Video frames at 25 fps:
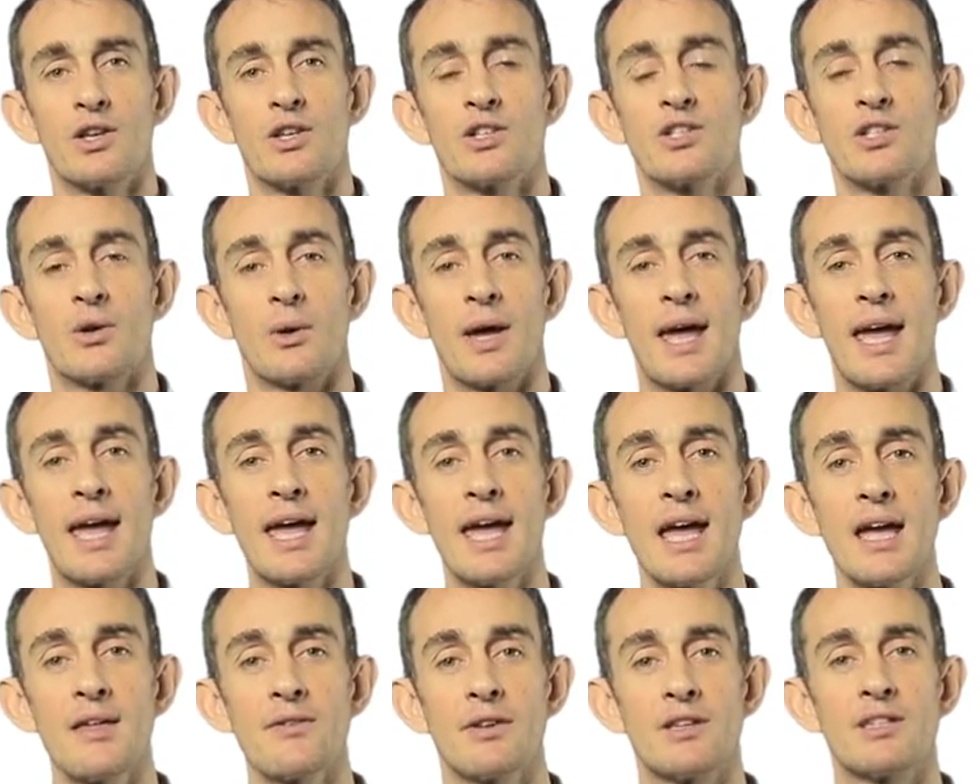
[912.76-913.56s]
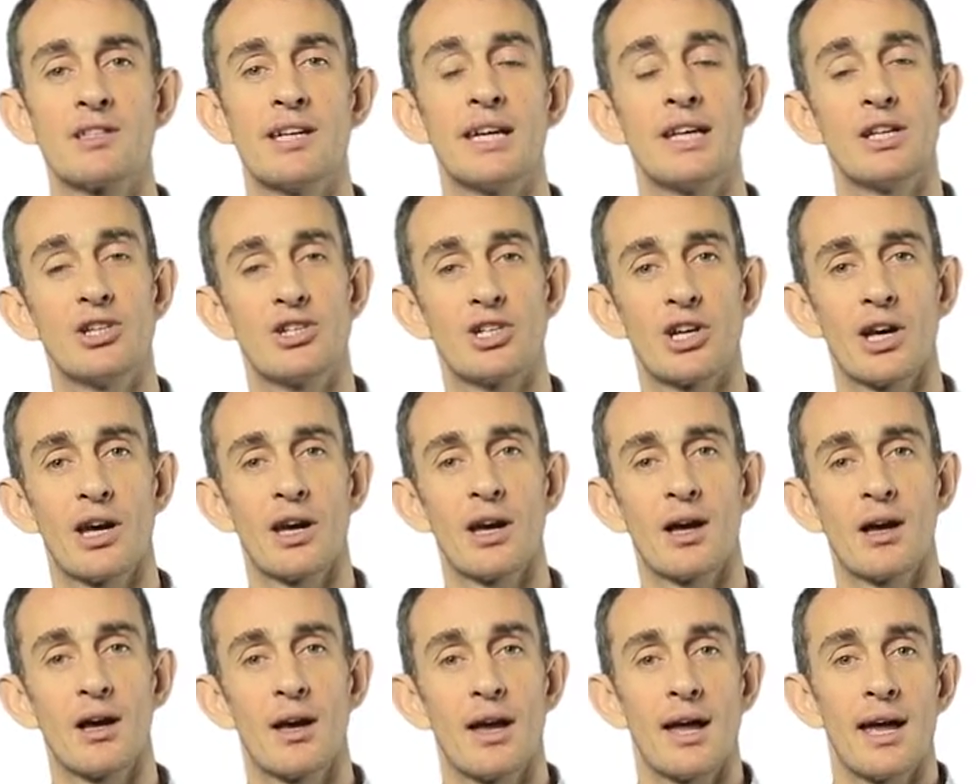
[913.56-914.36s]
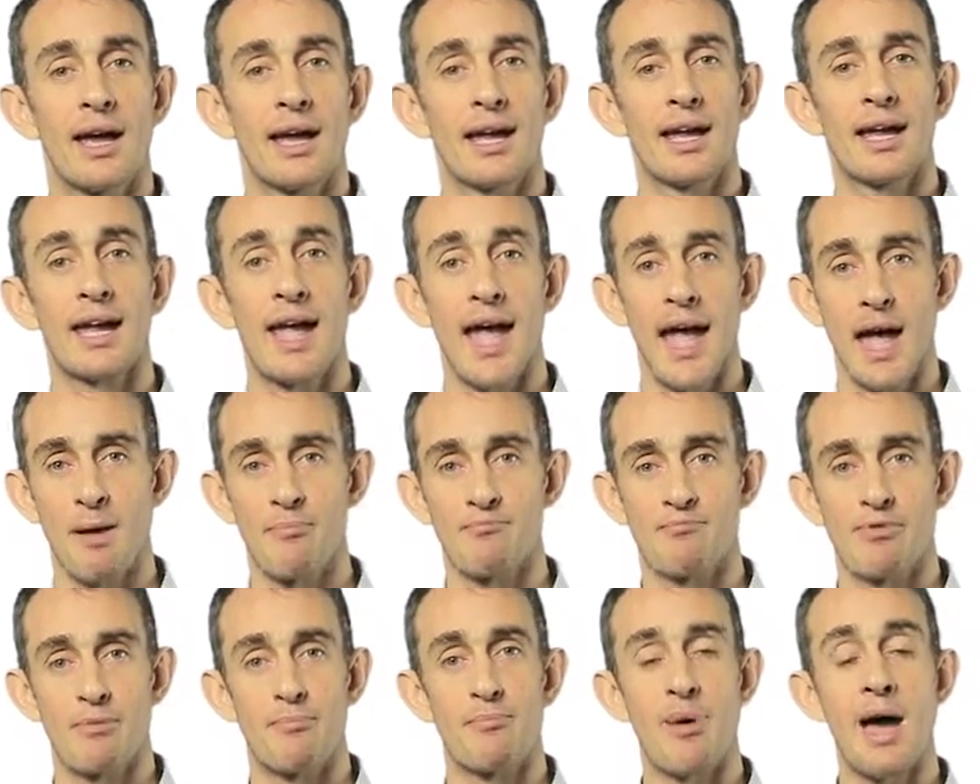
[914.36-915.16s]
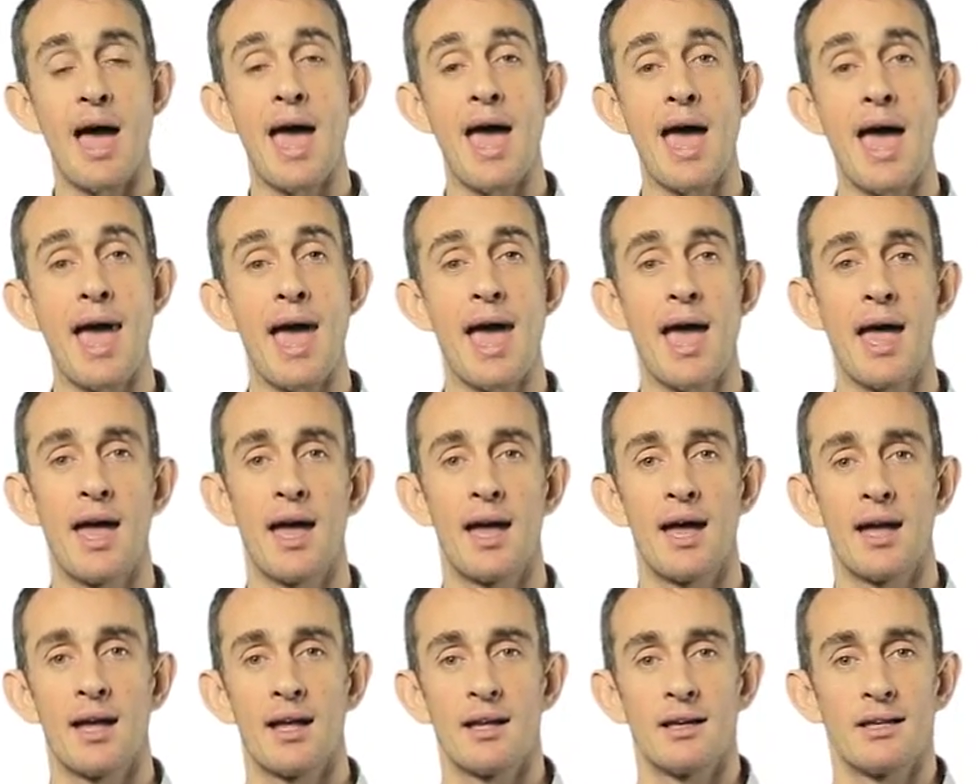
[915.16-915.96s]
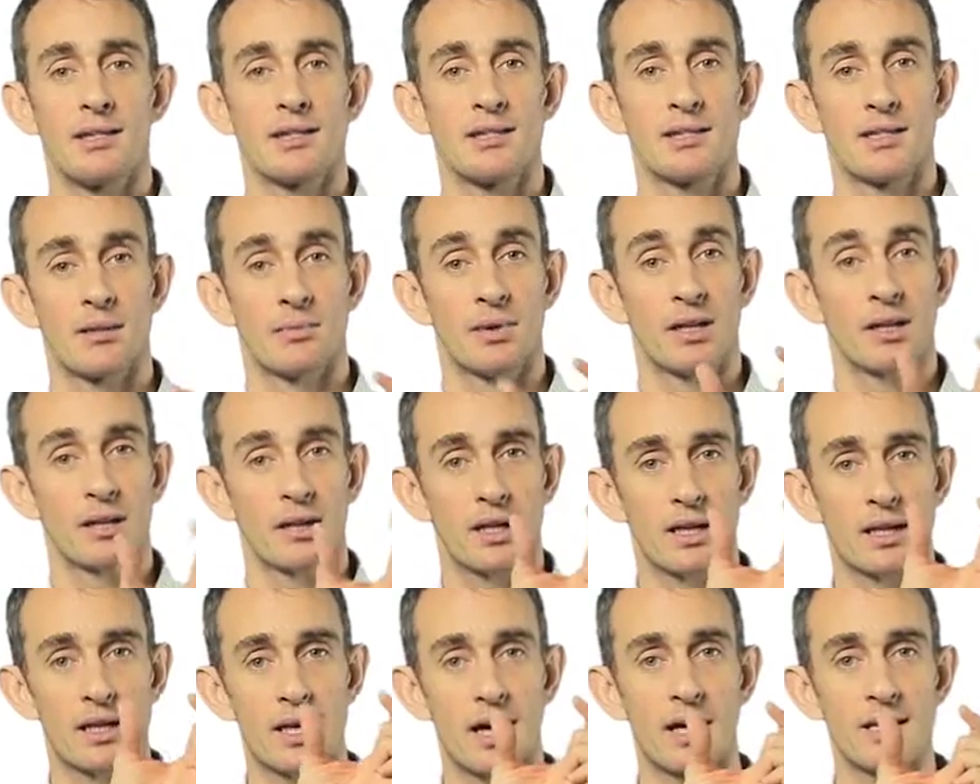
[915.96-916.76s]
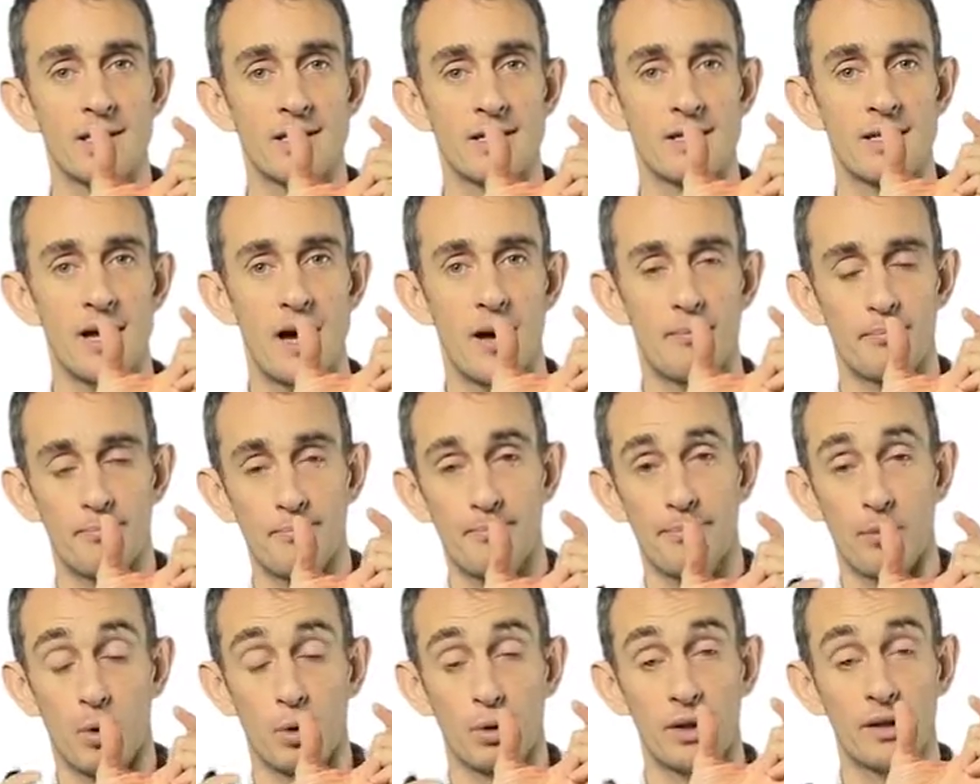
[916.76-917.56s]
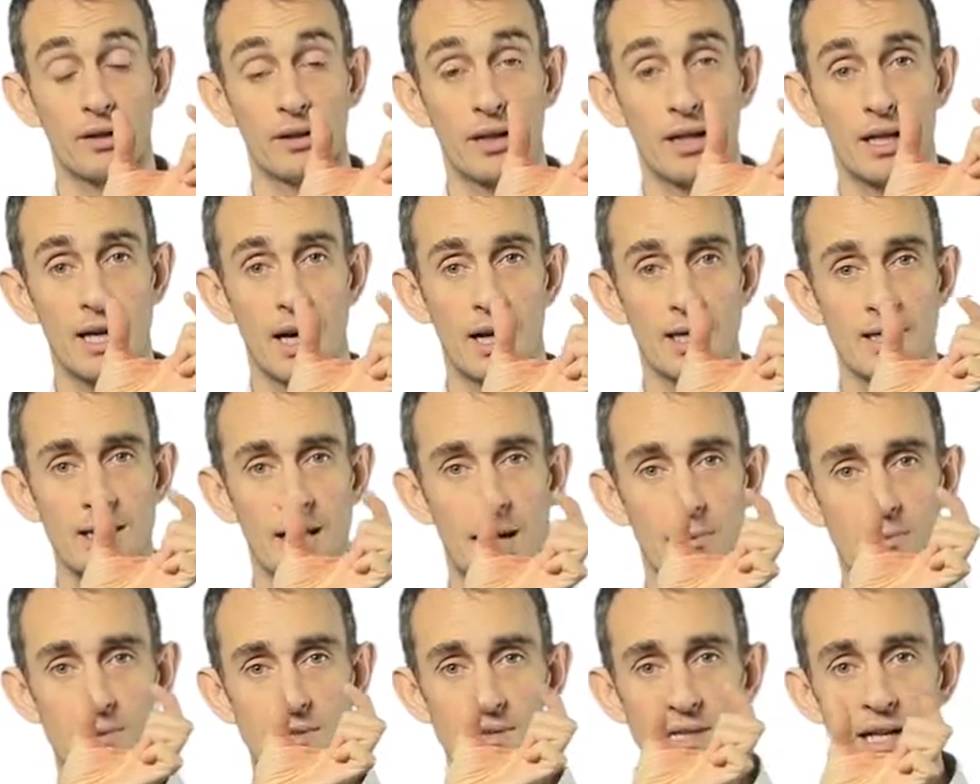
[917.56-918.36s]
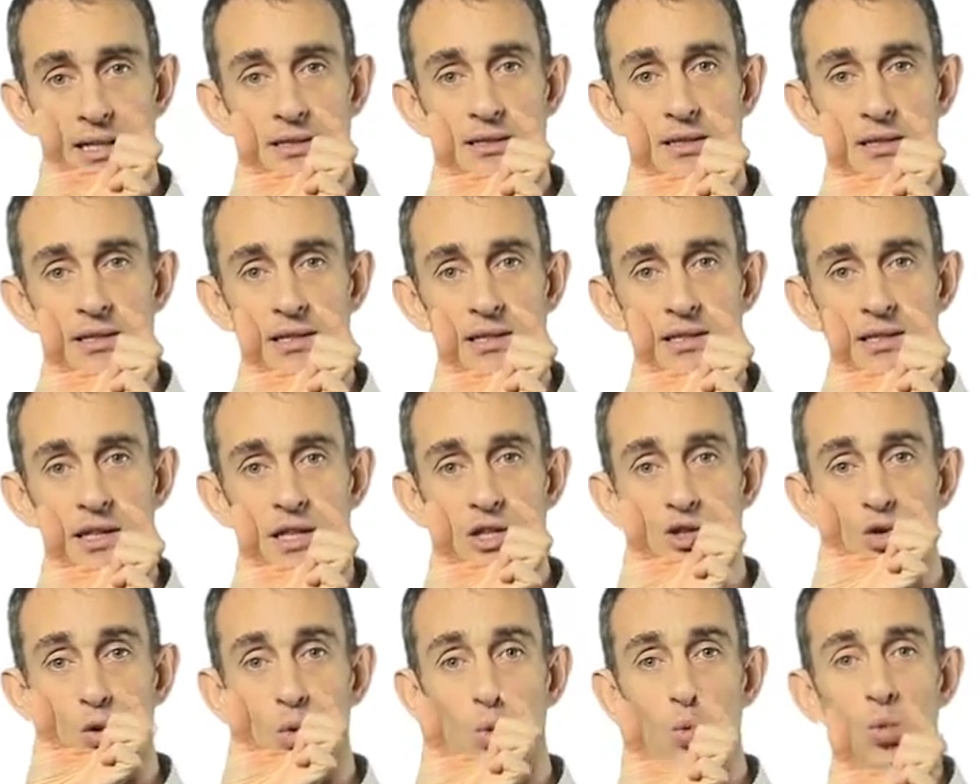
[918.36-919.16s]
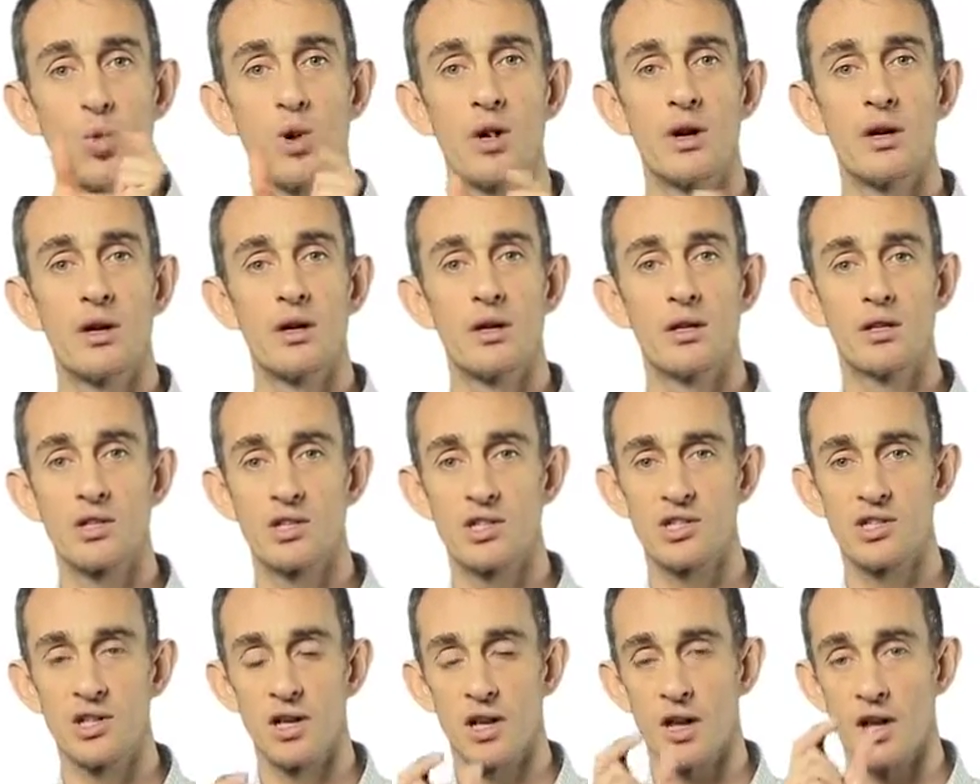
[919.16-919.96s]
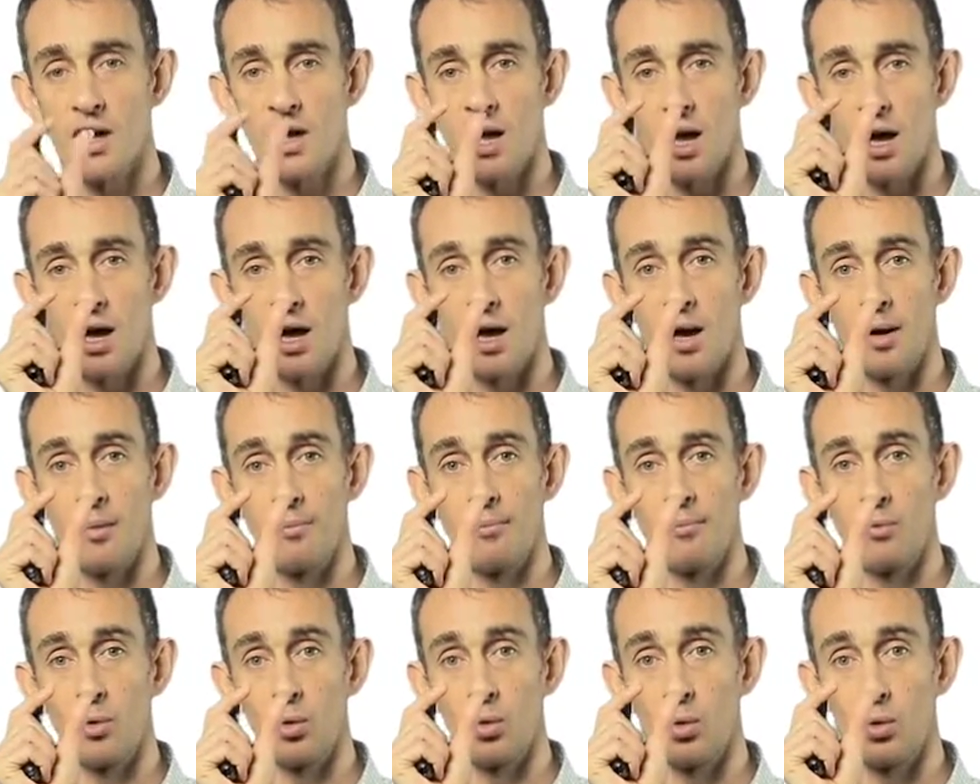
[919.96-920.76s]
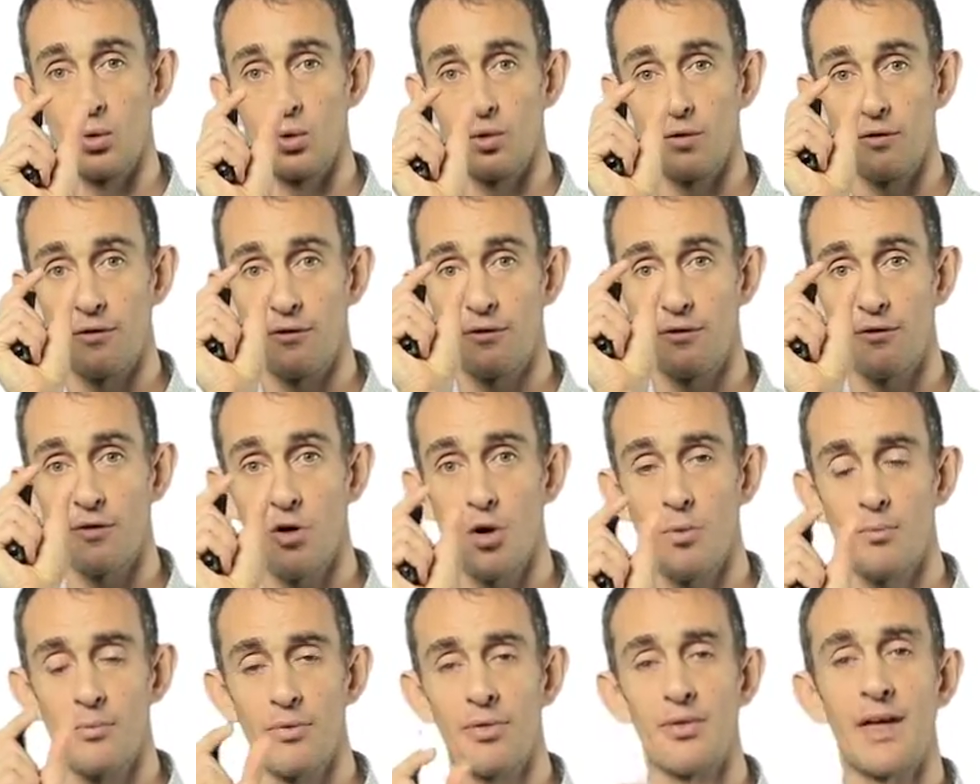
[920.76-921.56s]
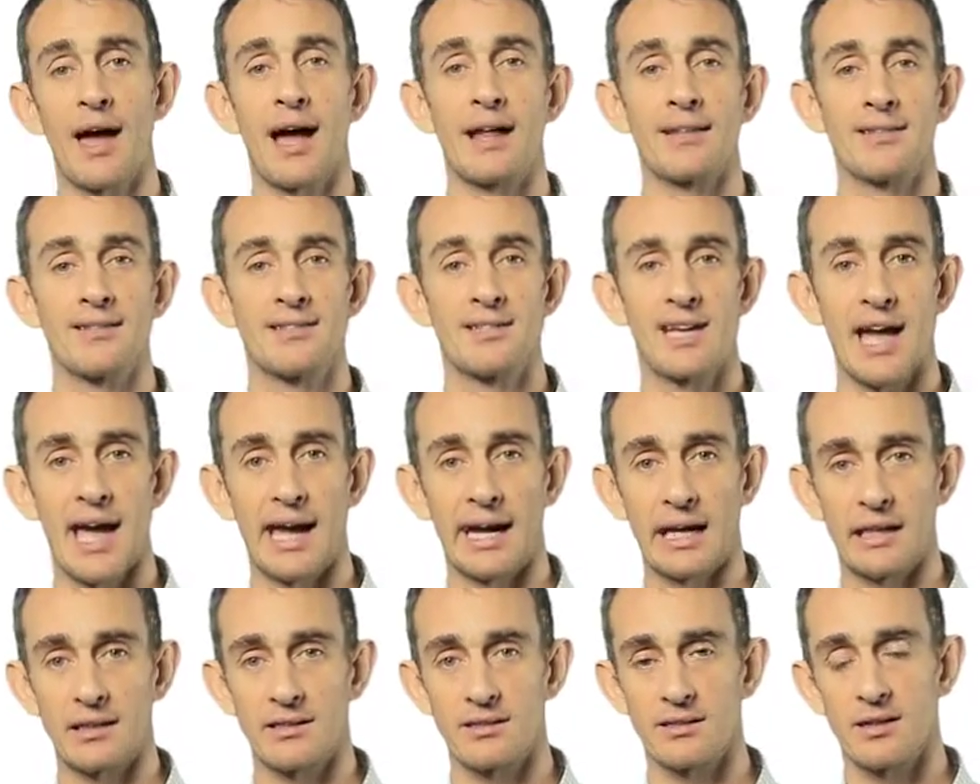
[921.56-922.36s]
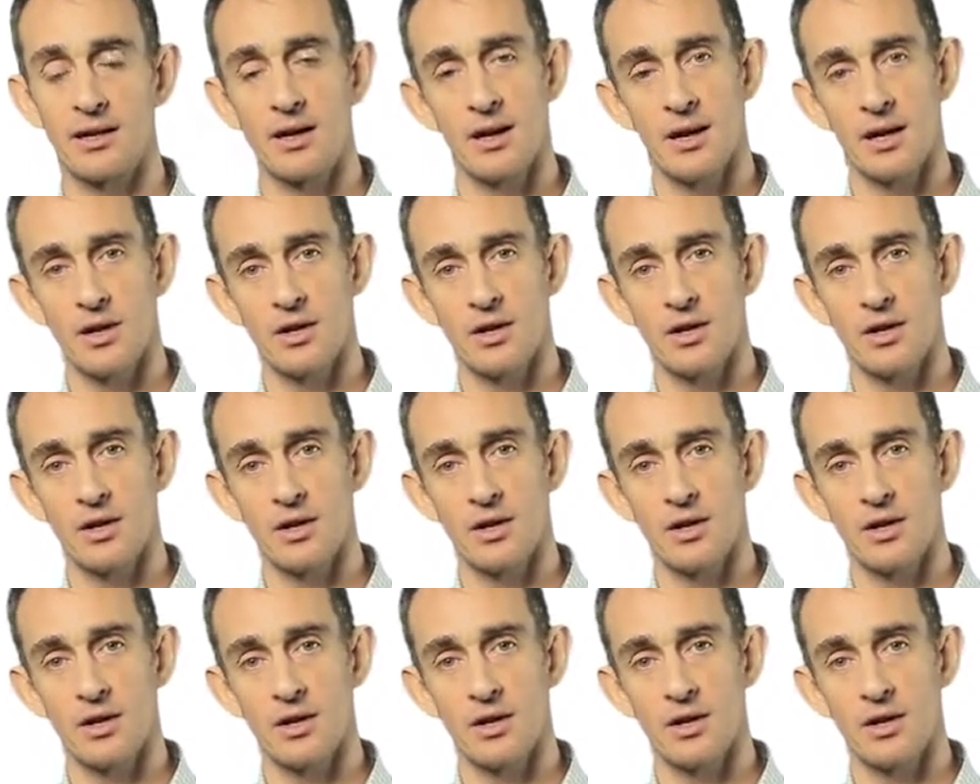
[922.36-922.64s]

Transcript: So here the teacher can prepare some little cut-up sentences or words from that text.